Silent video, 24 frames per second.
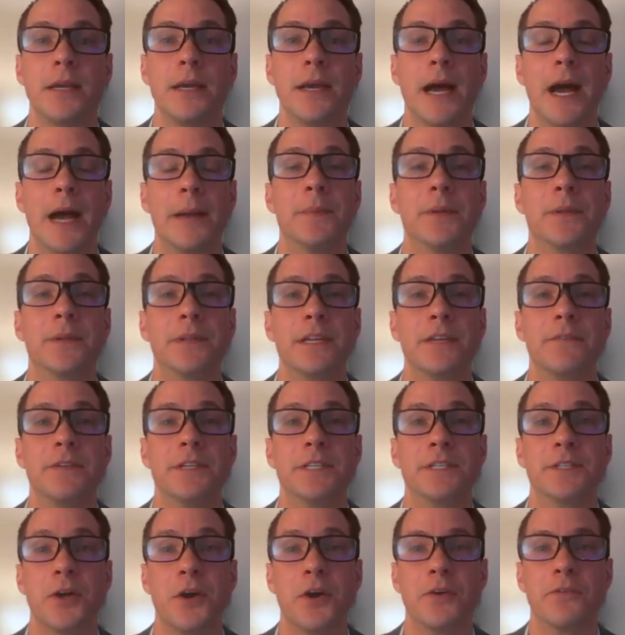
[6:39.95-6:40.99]
I believe it
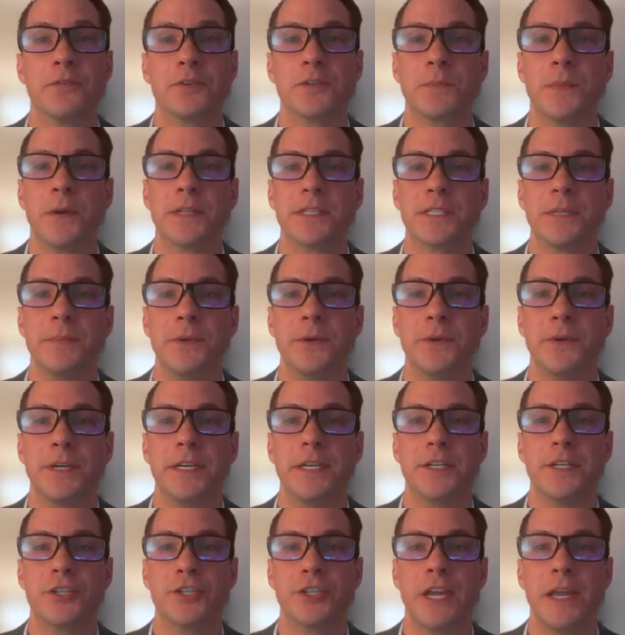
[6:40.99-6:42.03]
is our responsibility
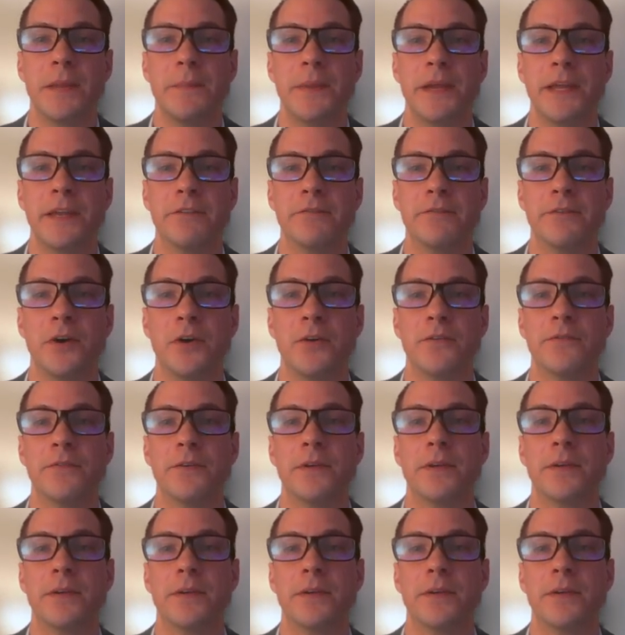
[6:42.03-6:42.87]
to shape and evolve